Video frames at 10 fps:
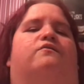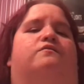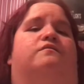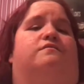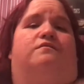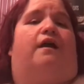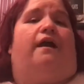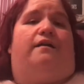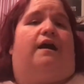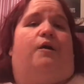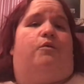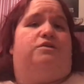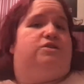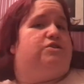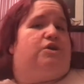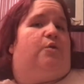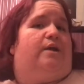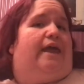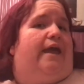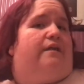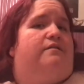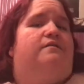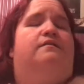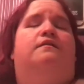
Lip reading: I wanted to go again.